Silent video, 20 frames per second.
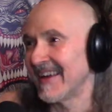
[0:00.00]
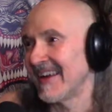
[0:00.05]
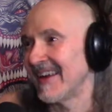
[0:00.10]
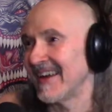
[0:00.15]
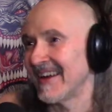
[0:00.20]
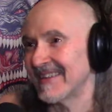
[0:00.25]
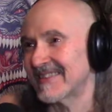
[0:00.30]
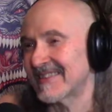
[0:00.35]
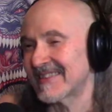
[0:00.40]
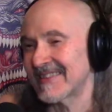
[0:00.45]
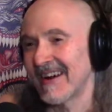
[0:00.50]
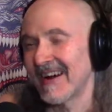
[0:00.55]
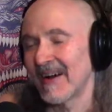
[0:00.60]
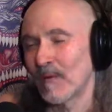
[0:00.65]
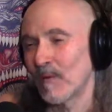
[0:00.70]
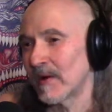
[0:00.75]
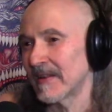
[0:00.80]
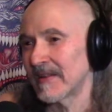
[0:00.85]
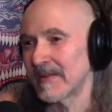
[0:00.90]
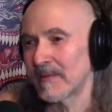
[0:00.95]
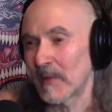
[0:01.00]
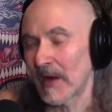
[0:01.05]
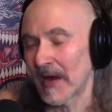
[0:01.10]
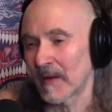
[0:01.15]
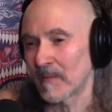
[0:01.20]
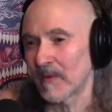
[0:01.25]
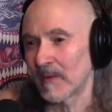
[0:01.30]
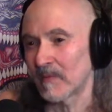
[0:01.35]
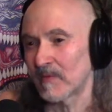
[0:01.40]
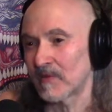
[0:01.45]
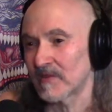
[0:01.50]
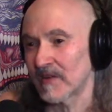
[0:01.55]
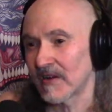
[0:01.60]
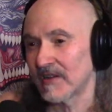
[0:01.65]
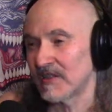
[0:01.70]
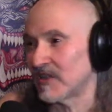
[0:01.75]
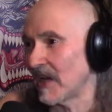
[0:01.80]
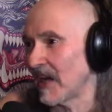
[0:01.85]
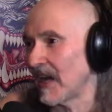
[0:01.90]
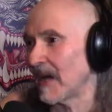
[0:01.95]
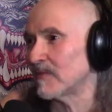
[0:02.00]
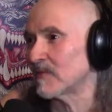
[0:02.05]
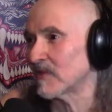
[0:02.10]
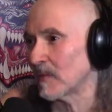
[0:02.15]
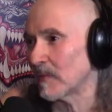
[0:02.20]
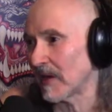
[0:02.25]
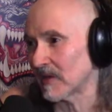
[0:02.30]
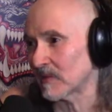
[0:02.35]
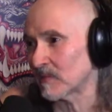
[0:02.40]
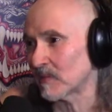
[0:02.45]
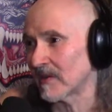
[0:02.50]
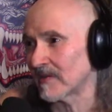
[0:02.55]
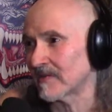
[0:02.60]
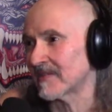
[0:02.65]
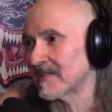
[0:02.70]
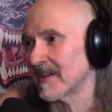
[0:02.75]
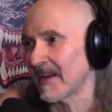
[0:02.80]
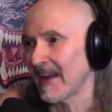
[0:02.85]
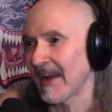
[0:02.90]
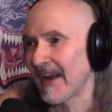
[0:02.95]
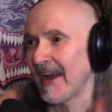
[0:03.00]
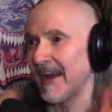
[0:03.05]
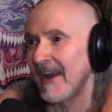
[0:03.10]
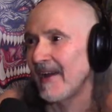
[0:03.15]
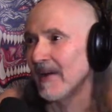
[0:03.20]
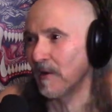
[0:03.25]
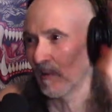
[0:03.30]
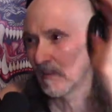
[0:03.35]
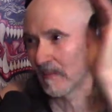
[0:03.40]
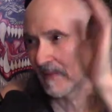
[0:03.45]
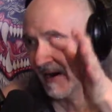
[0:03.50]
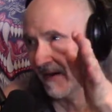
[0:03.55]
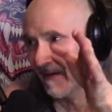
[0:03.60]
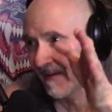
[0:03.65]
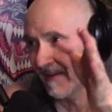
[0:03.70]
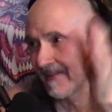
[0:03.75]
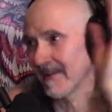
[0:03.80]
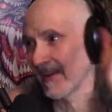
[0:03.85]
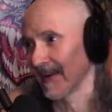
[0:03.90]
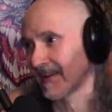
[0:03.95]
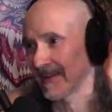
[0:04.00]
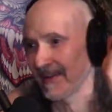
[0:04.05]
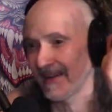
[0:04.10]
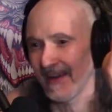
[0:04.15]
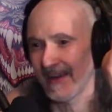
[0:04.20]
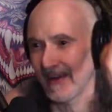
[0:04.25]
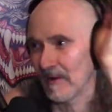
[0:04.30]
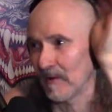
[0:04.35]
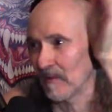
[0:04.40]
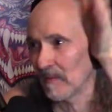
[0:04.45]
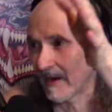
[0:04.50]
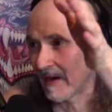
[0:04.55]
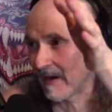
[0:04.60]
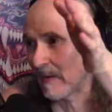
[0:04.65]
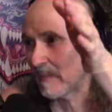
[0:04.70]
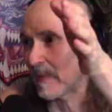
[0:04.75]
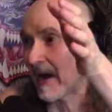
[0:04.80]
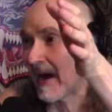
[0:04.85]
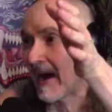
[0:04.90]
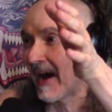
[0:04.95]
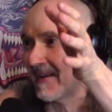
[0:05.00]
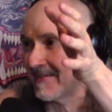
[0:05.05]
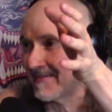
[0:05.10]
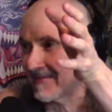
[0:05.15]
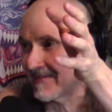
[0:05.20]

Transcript: And so one of the band members, uh, James, our bass player, said Hail Mary, like a Hail Mary pass